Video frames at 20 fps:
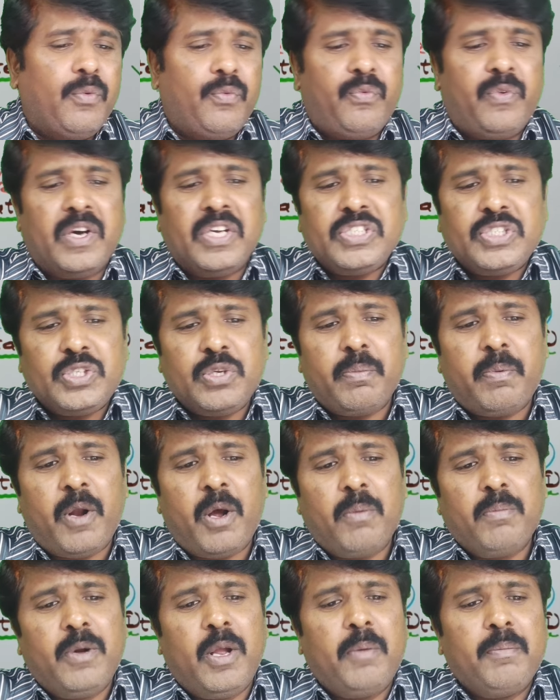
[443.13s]
First
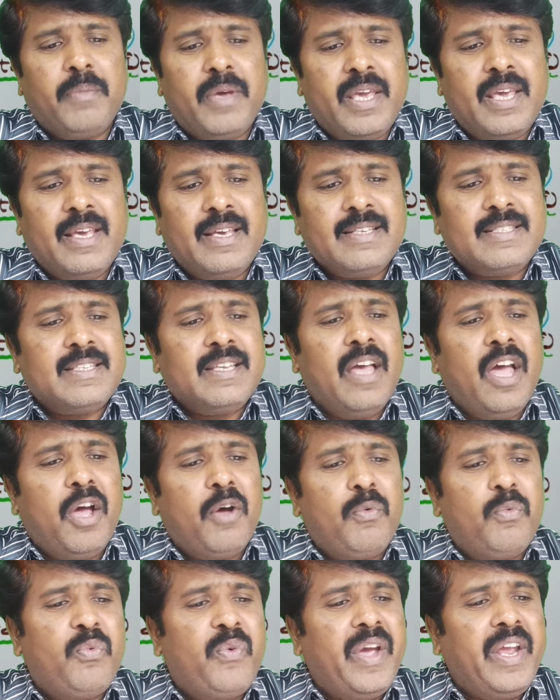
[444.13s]
problem is
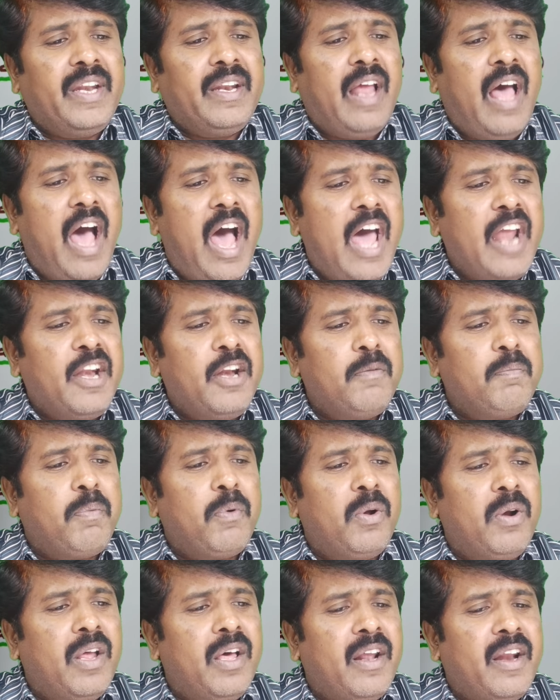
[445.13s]
when
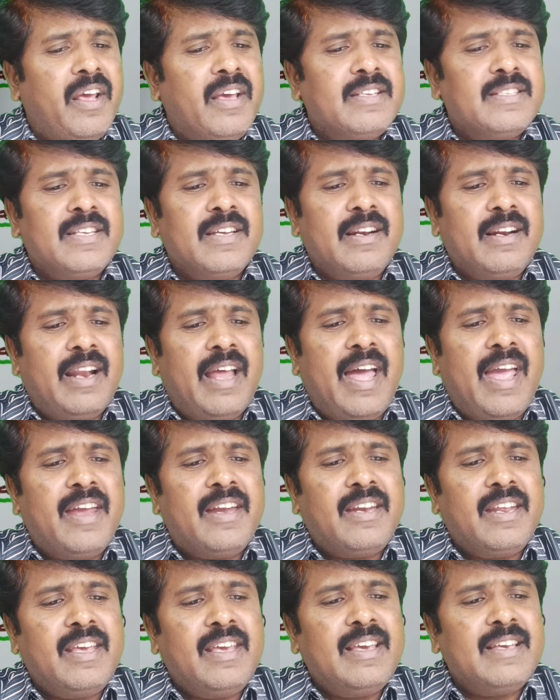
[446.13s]
unpolarized
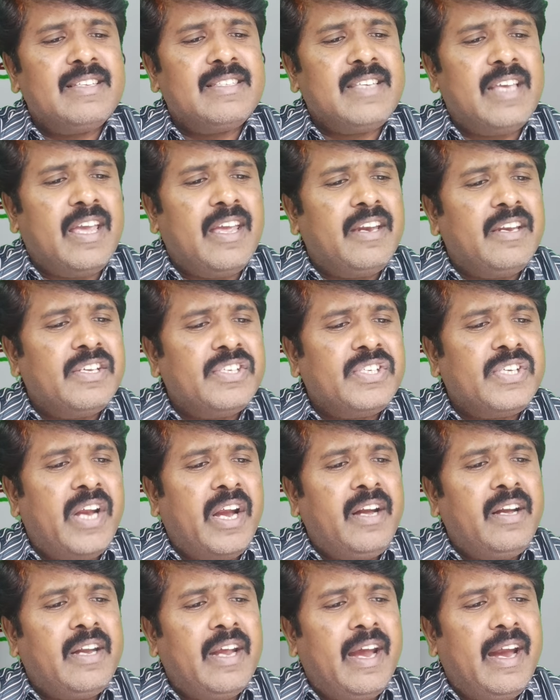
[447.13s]
light is
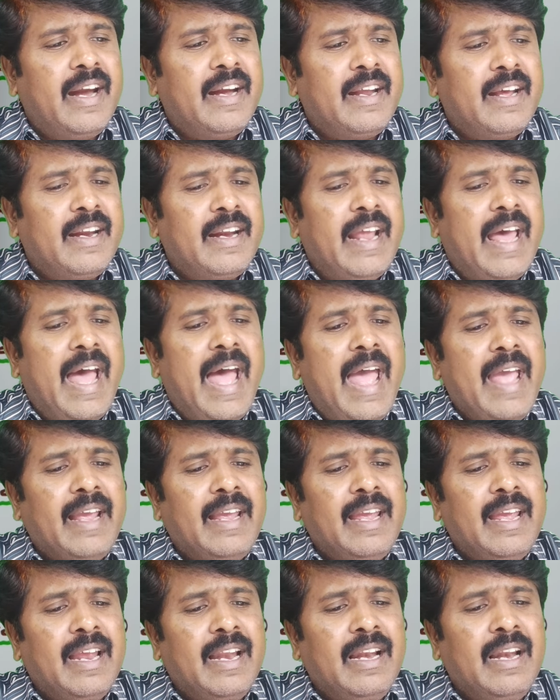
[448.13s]
incident at an
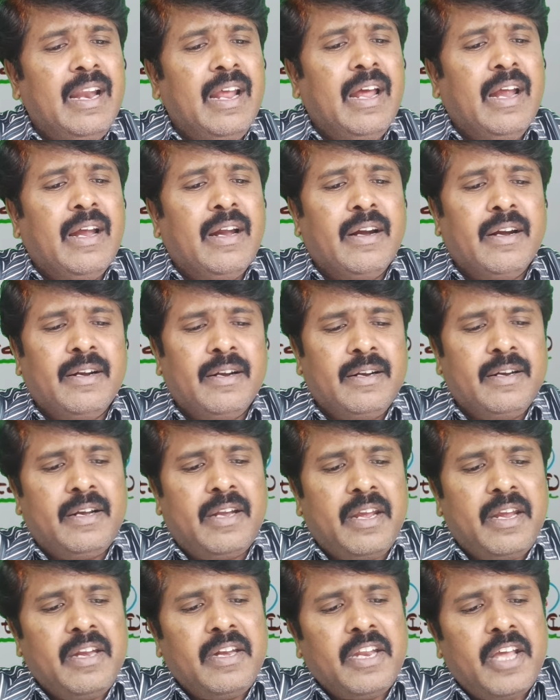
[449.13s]
angle
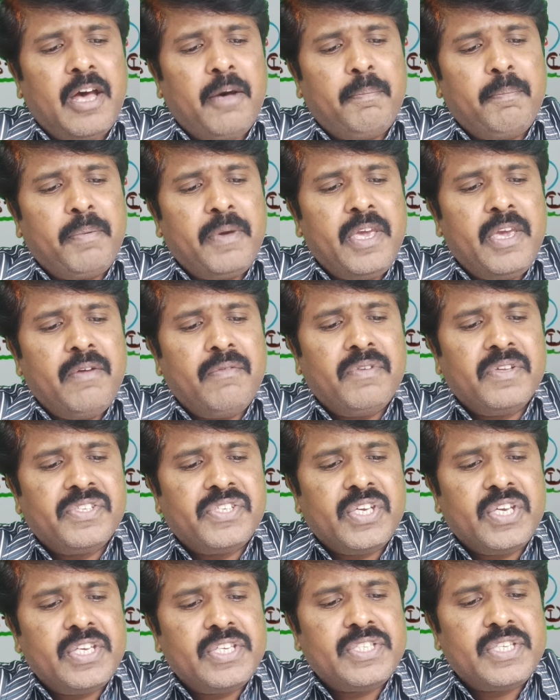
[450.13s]
theta p
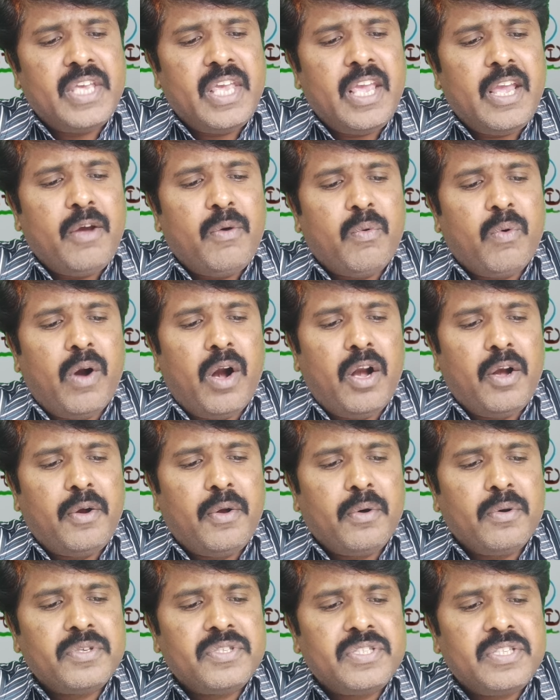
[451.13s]
which is equal
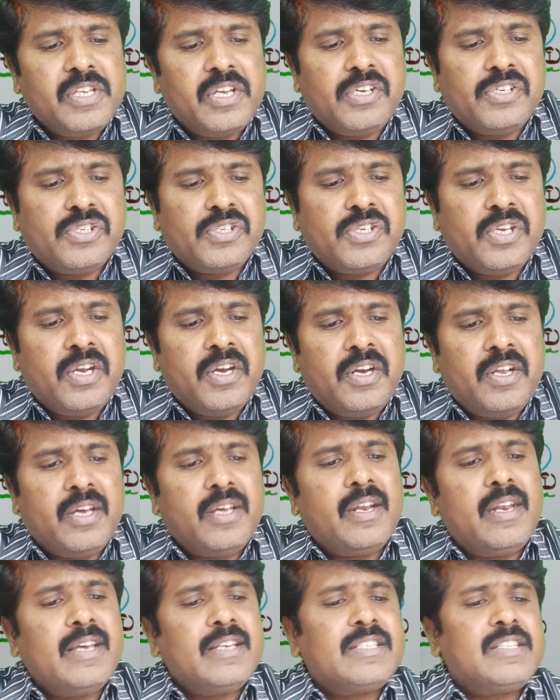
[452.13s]
to 60
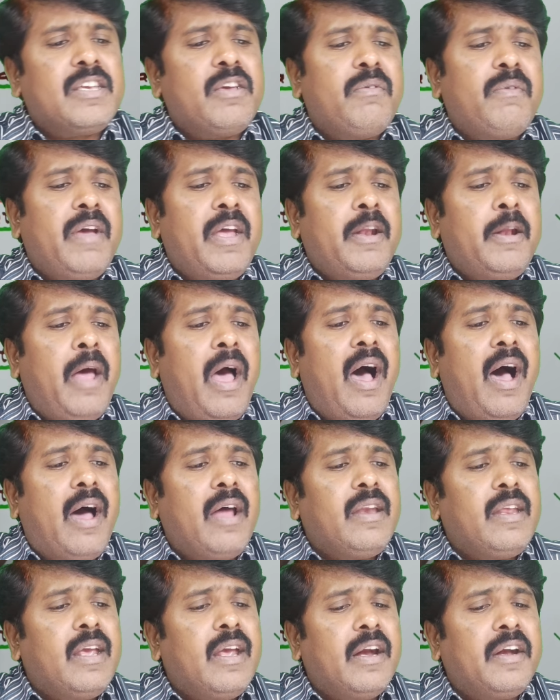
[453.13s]
degrees given
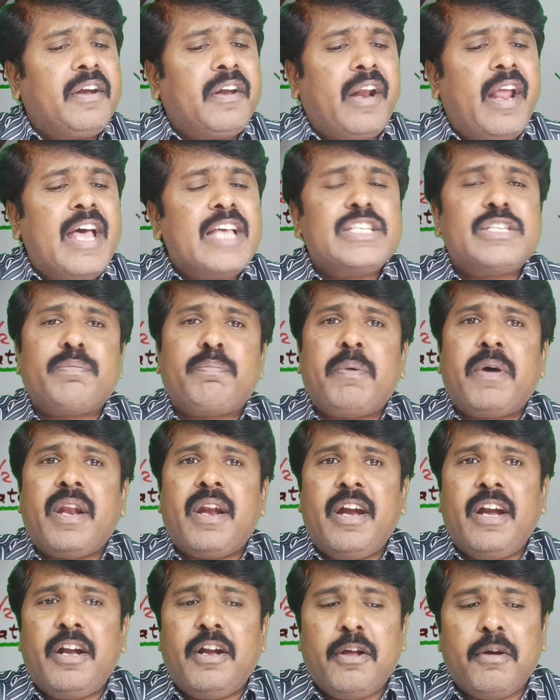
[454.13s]
on a
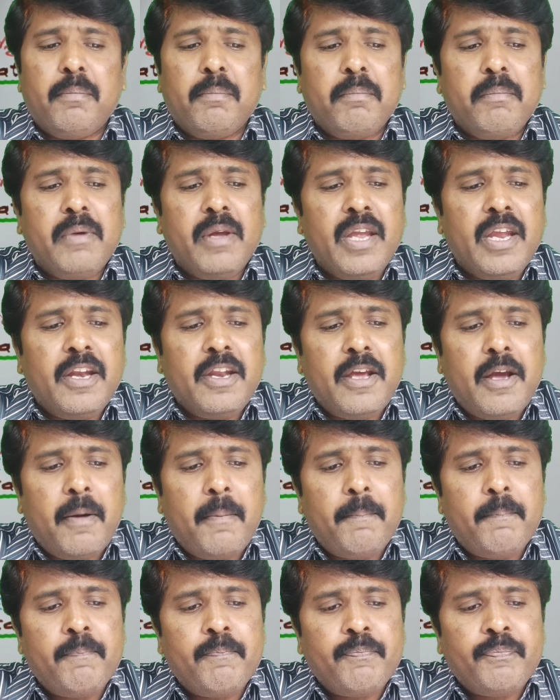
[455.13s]
transparent
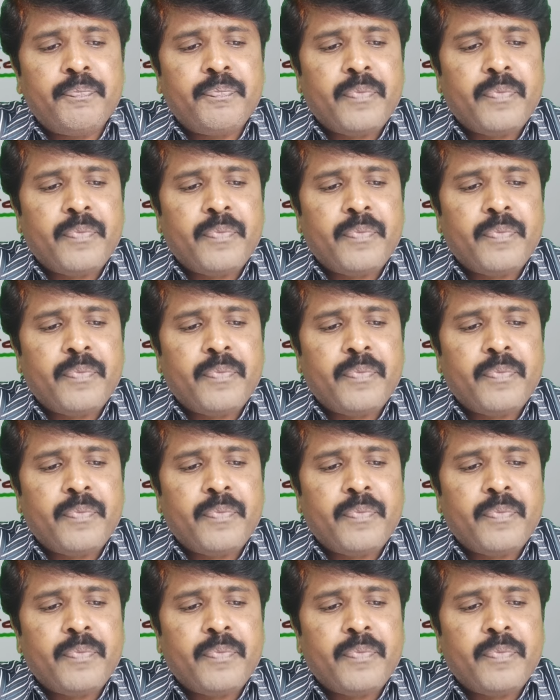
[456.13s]
medium,